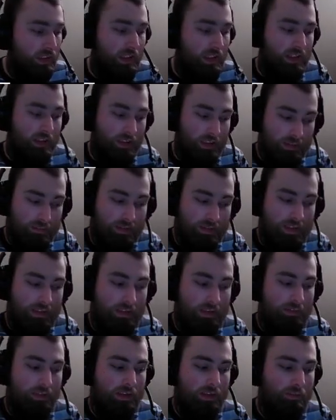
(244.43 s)
This match kept
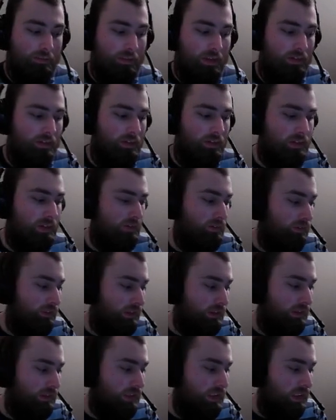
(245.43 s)
getting better as it went.